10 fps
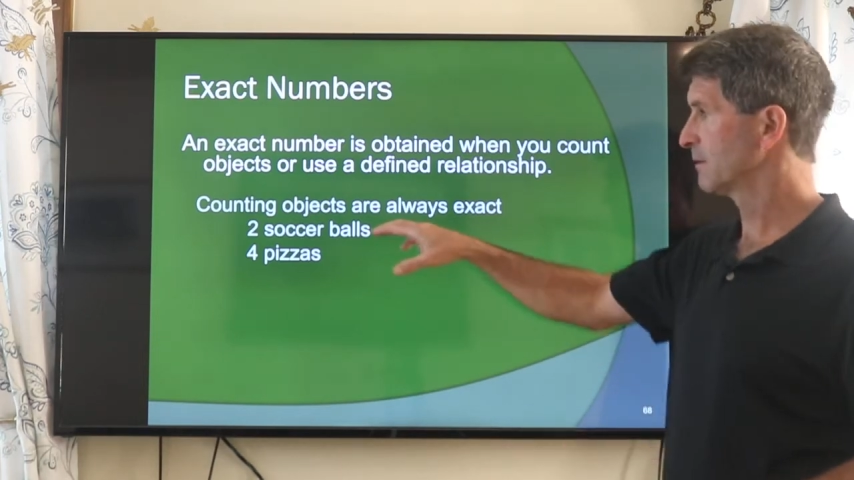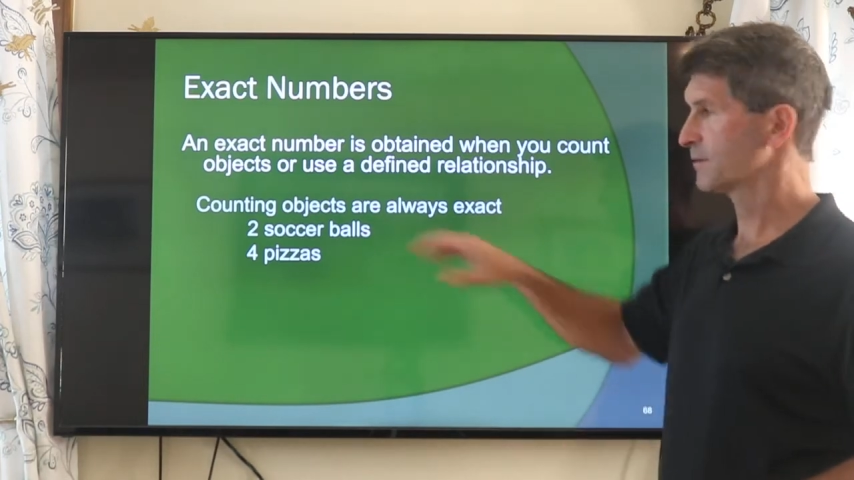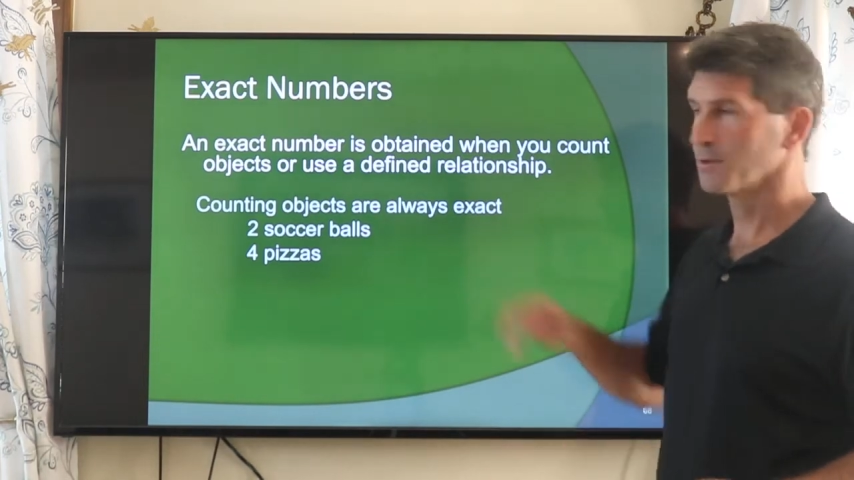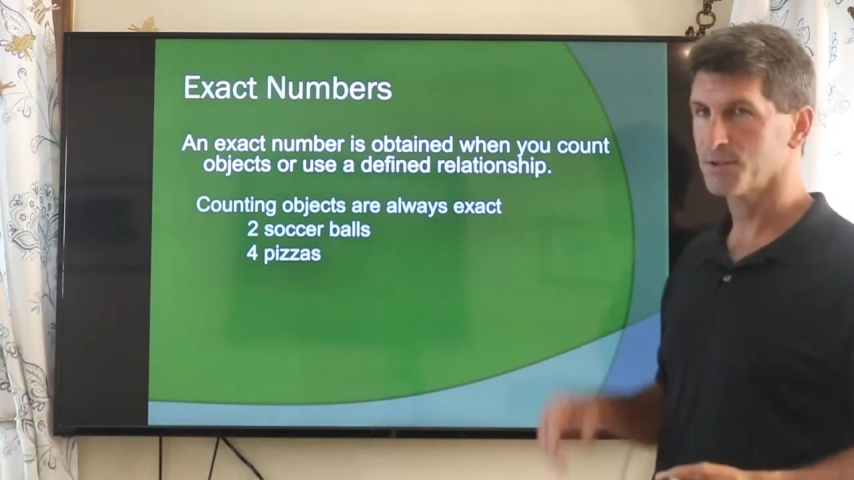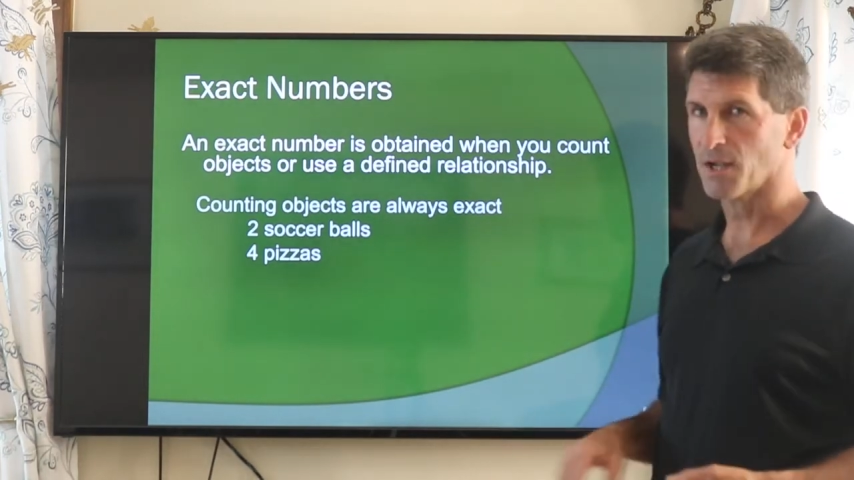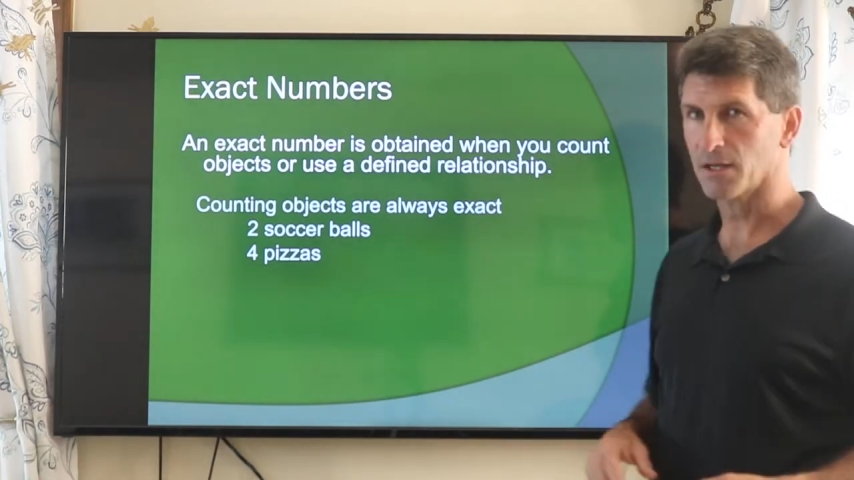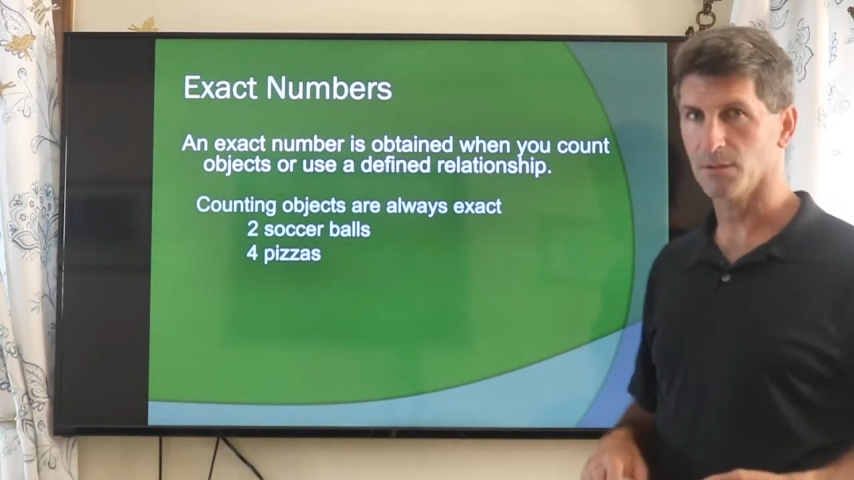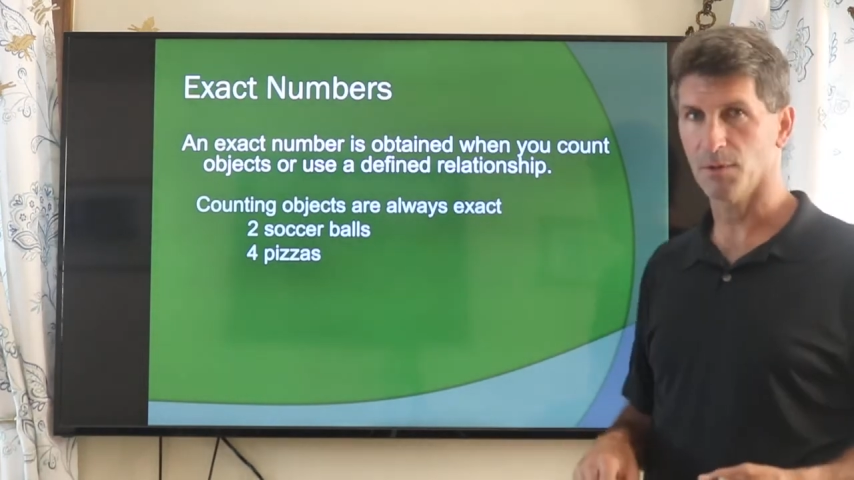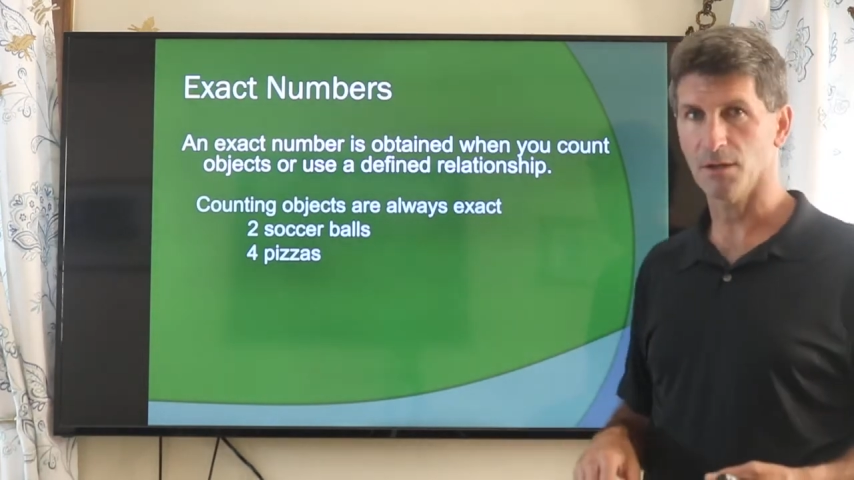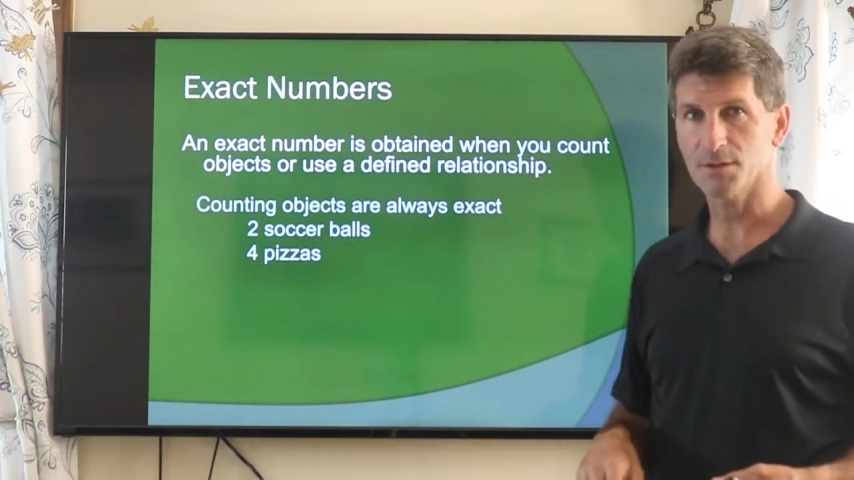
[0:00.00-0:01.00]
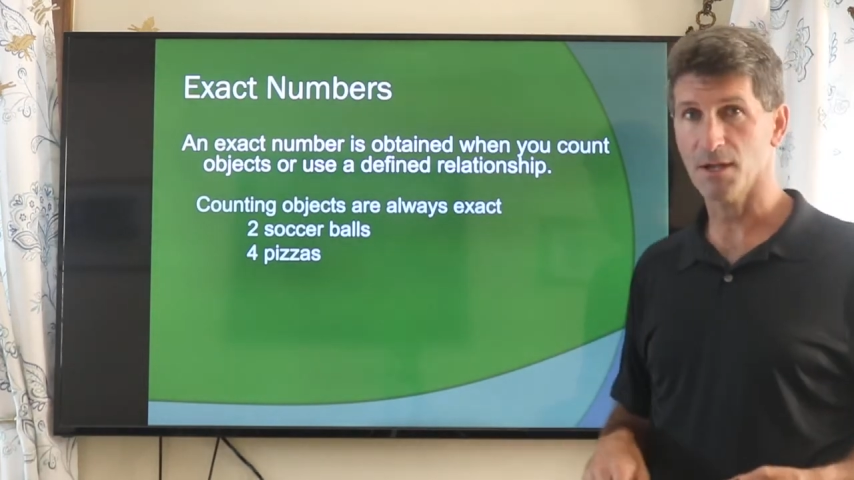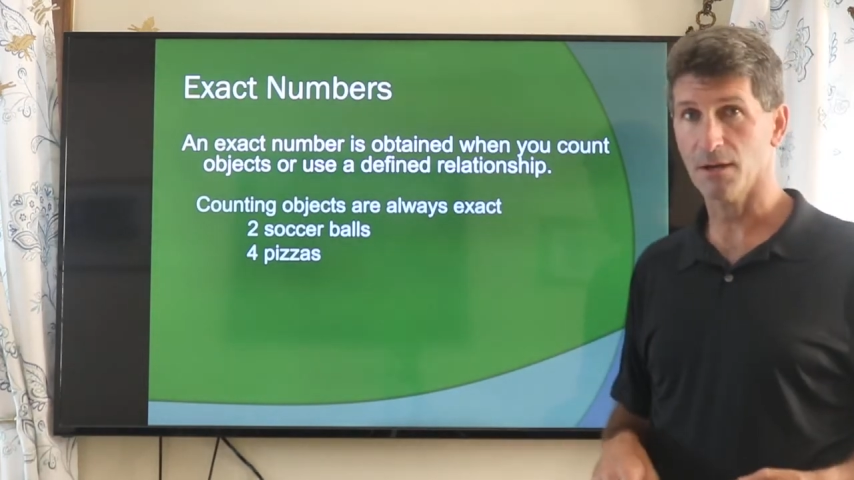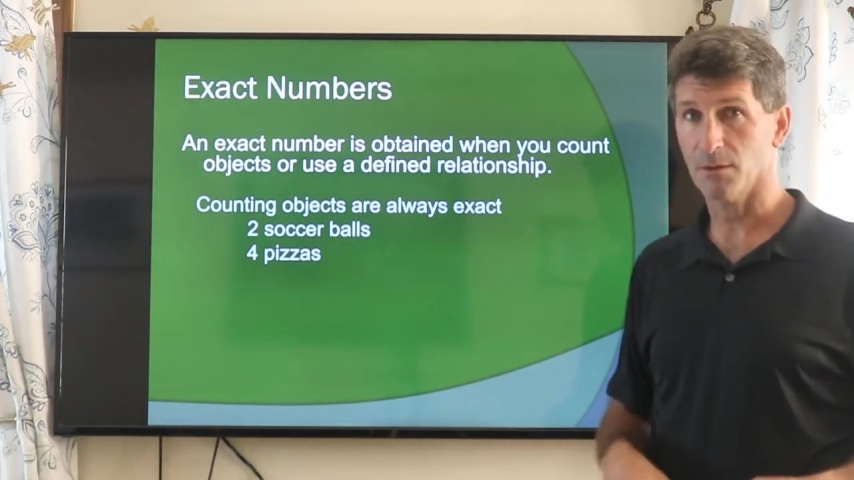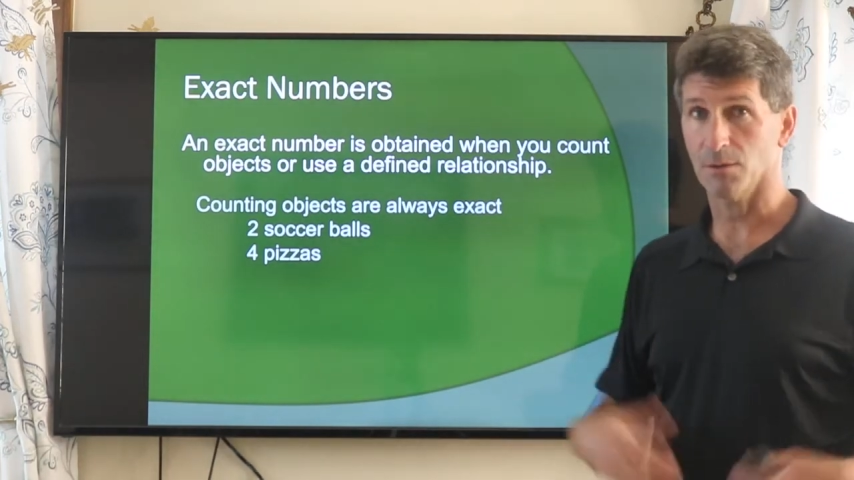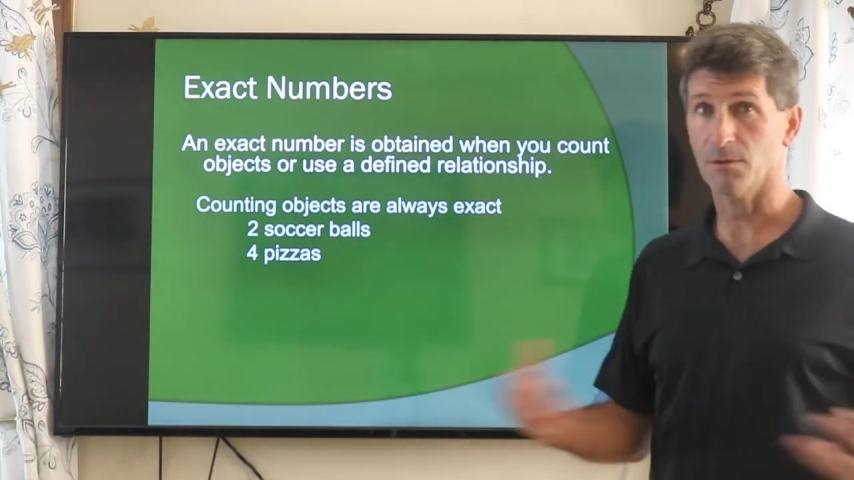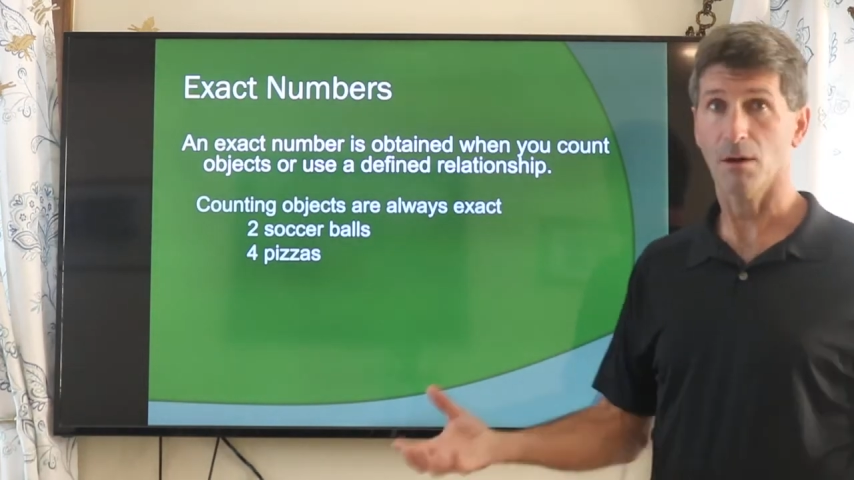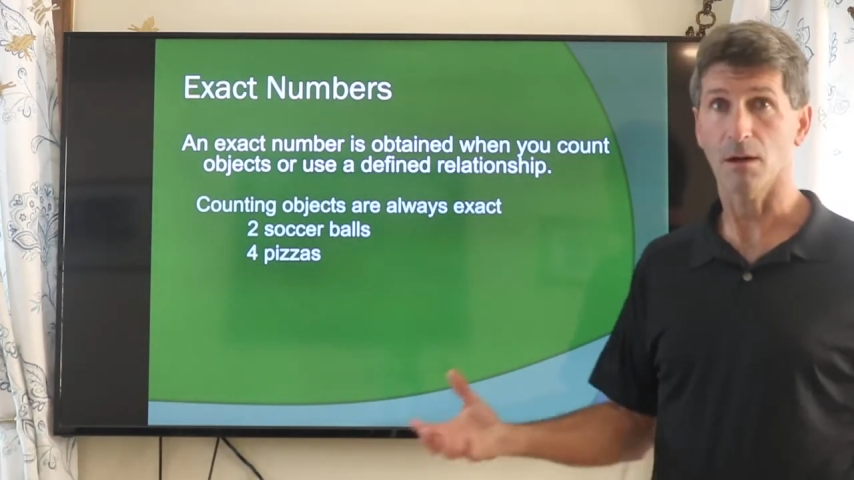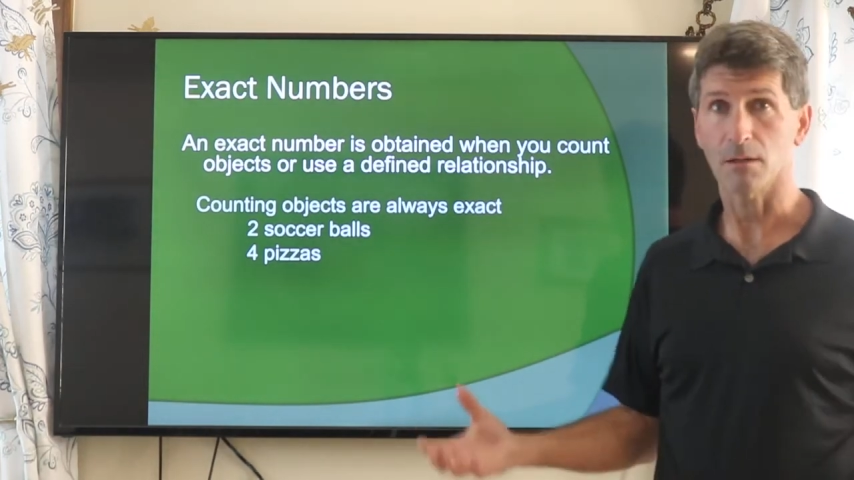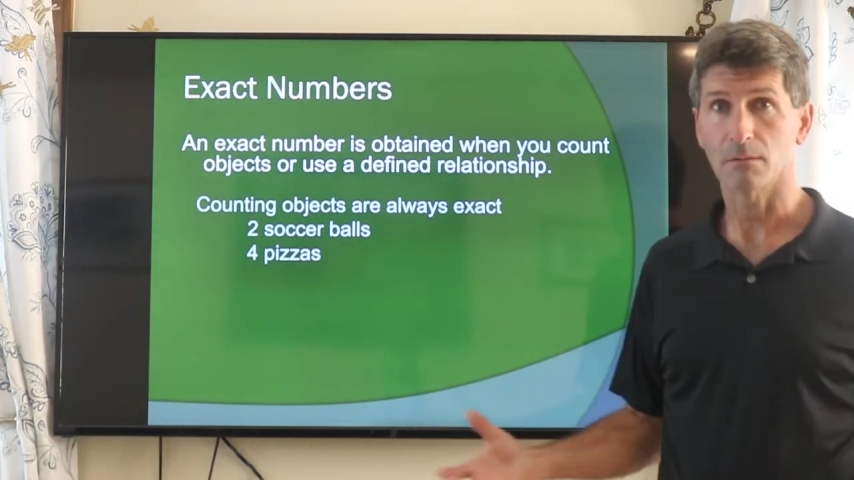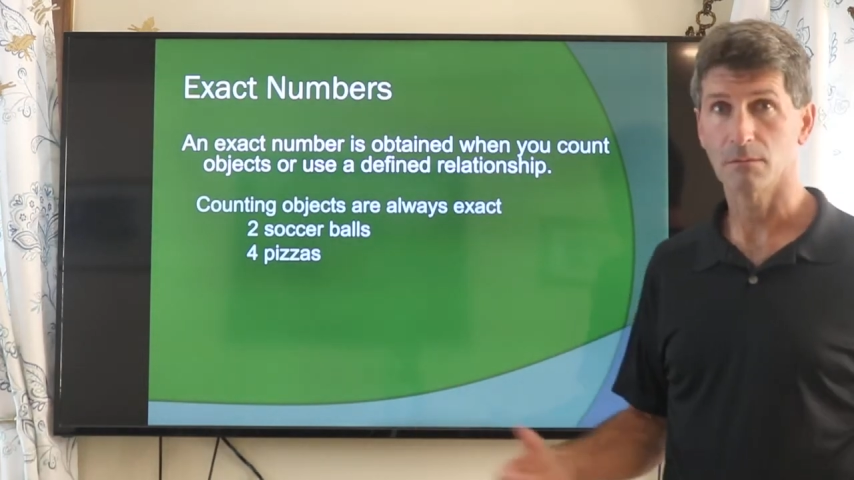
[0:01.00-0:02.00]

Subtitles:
2 soccer balls there or there aren't.